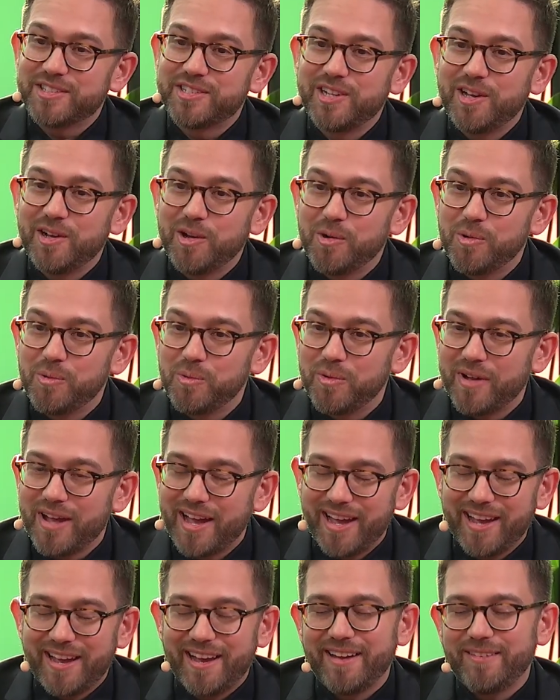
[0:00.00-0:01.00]
So
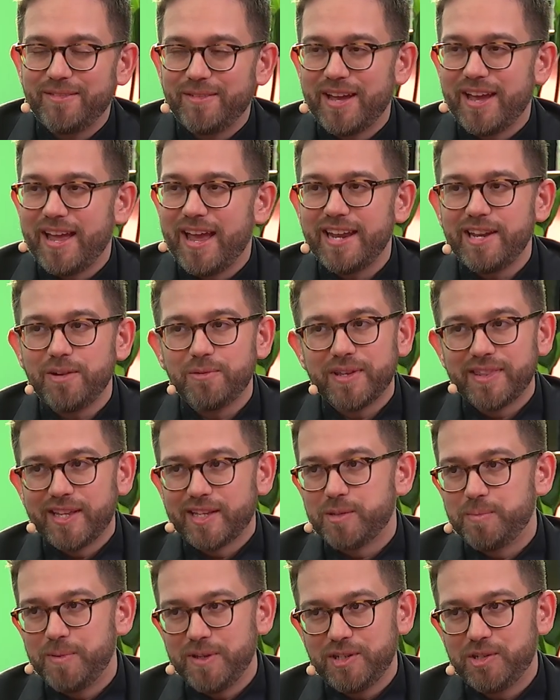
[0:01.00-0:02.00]
anyone
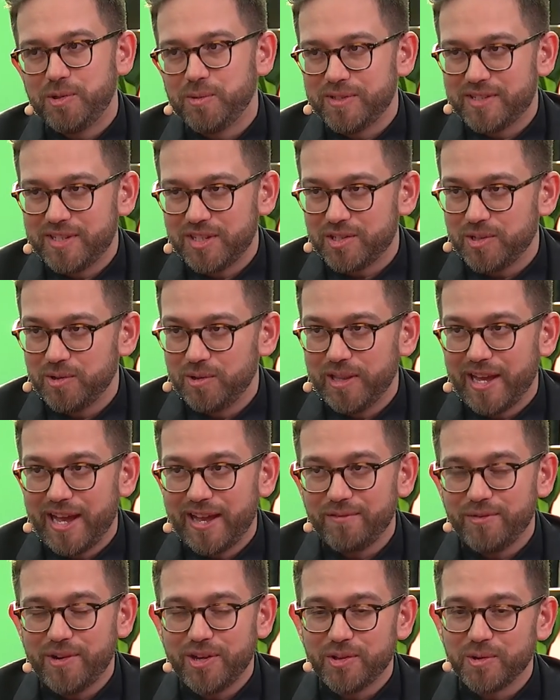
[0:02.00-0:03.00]
that's been to a Cisco
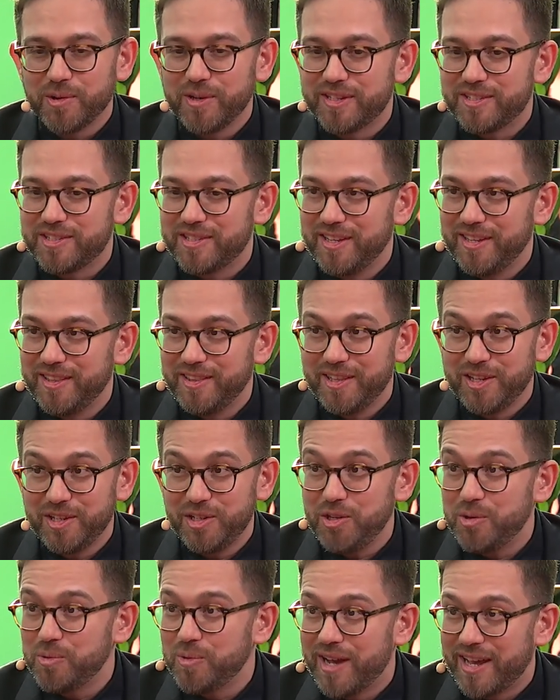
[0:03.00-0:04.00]
Live, whether it's in the
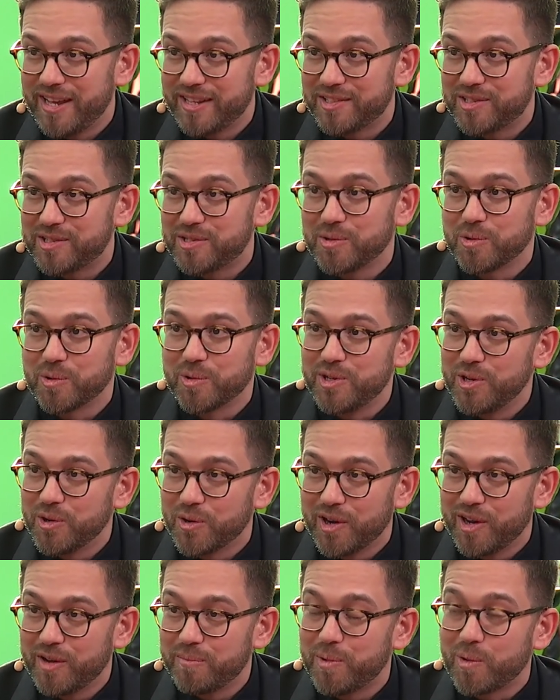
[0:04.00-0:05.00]
US or
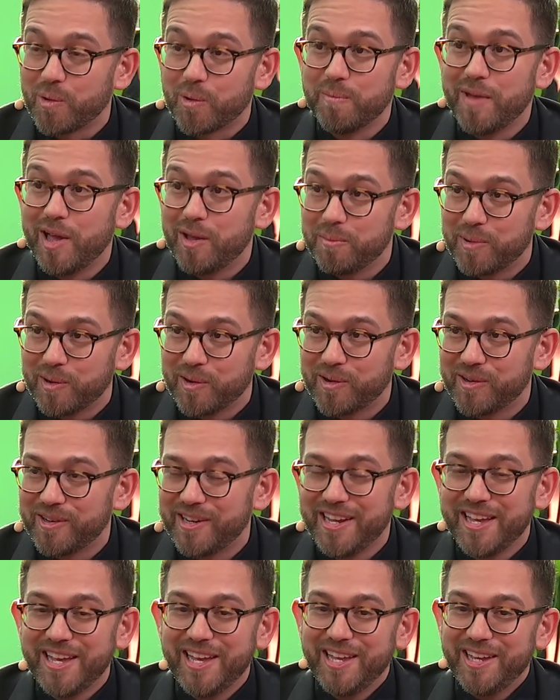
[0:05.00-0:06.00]
Europe or Melbourne,
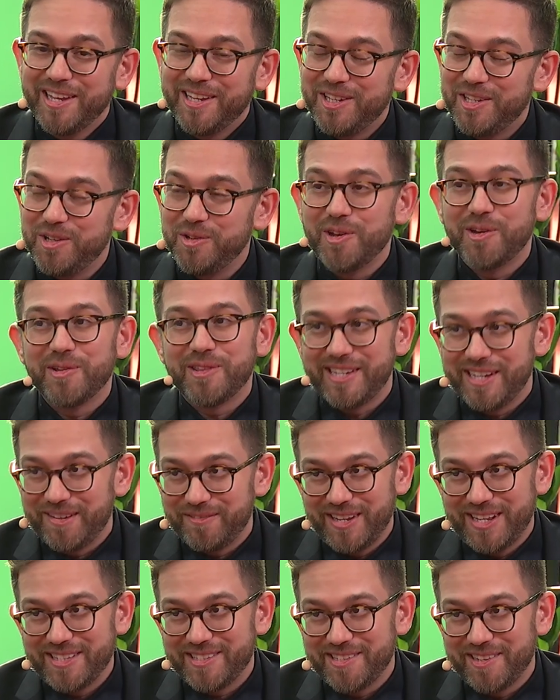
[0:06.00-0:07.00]
you know the
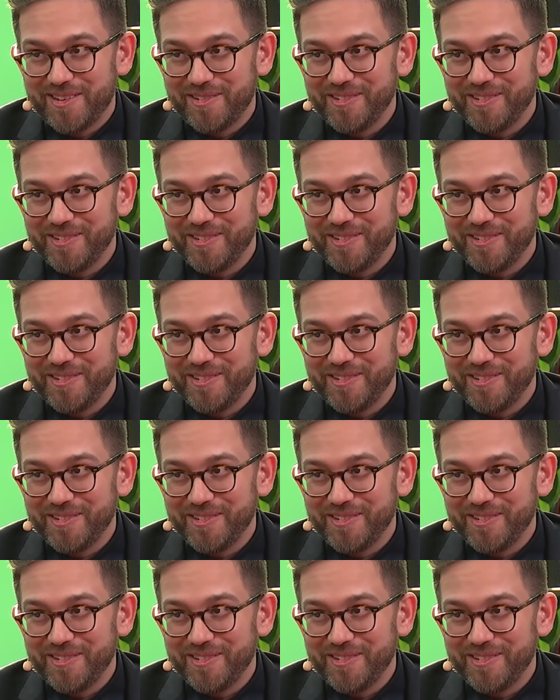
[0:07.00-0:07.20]
DevNet Zone.